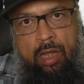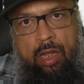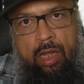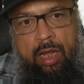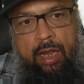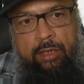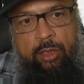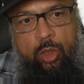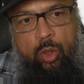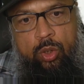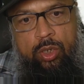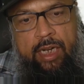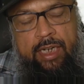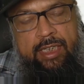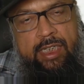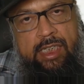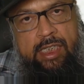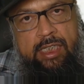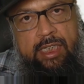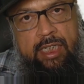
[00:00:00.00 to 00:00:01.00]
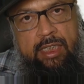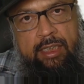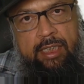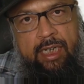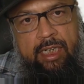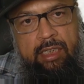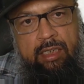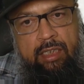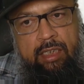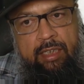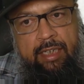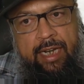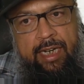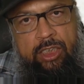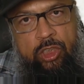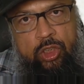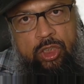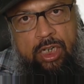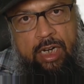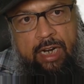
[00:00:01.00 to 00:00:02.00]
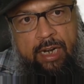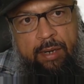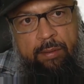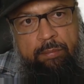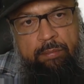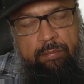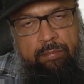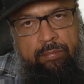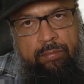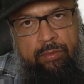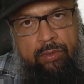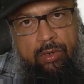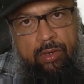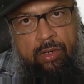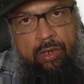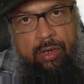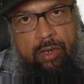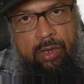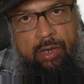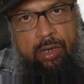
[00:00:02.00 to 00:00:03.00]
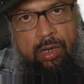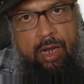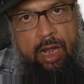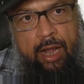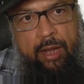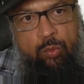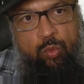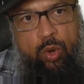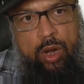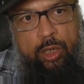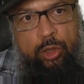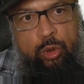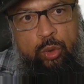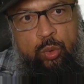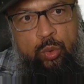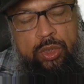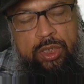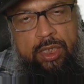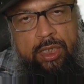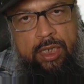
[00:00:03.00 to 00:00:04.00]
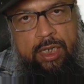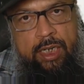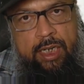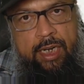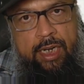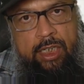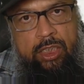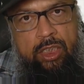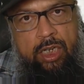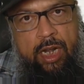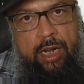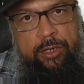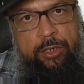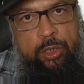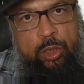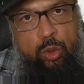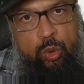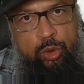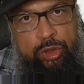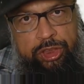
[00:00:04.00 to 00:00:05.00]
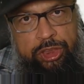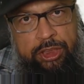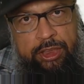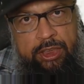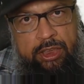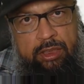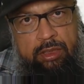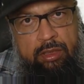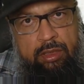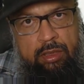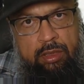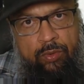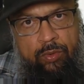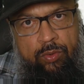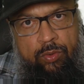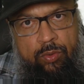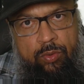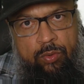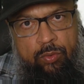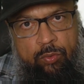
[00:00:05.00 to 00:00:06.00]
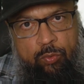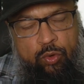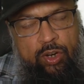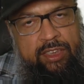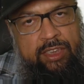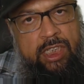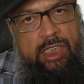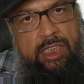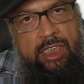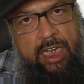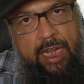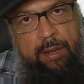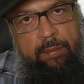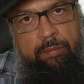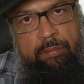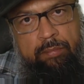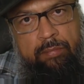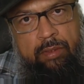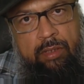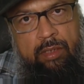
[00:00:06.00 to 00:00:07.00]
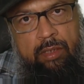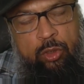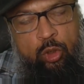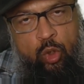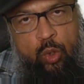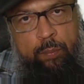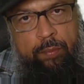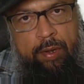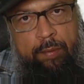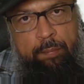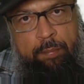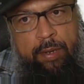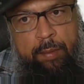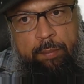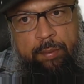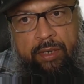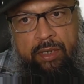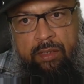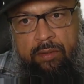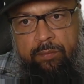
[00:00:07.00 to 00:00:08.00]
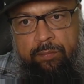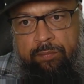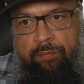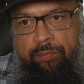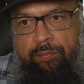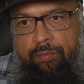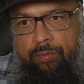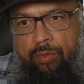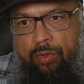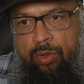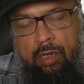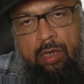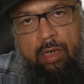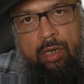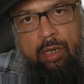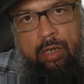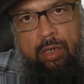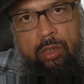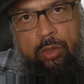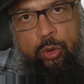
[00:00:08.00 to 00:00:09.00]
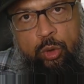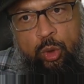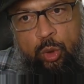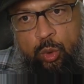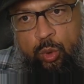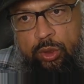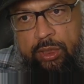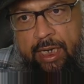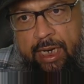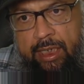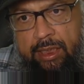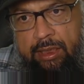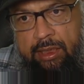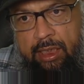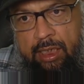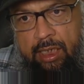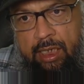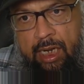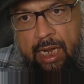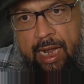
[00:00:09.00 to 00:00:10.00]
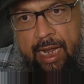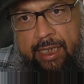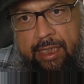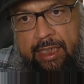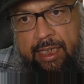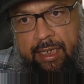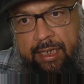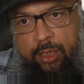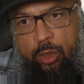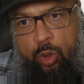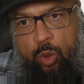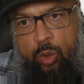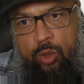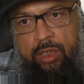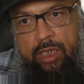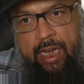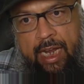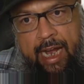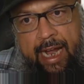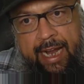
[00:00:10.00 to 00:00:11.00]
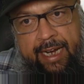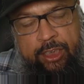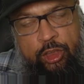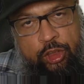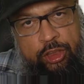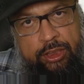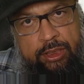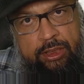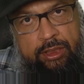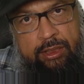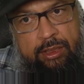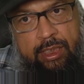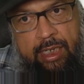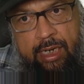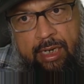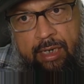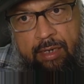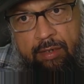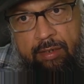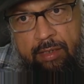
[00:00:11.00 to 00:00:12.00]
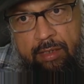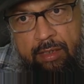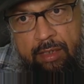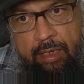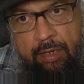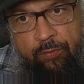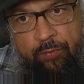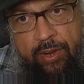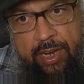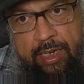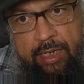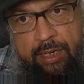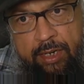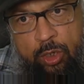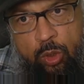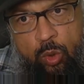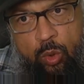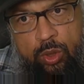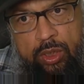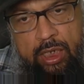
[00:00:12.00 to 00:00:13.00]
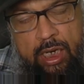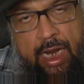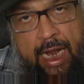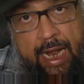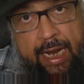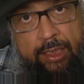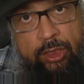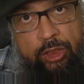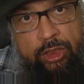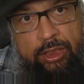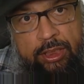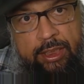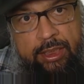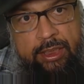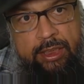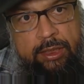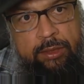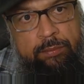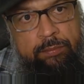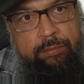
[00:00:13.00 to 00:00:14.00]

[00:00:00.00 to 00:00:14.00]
and now let us say that next time I want to create a new sheet for the same uh, group of people. To do that I click on add sheet and if I click on add sheet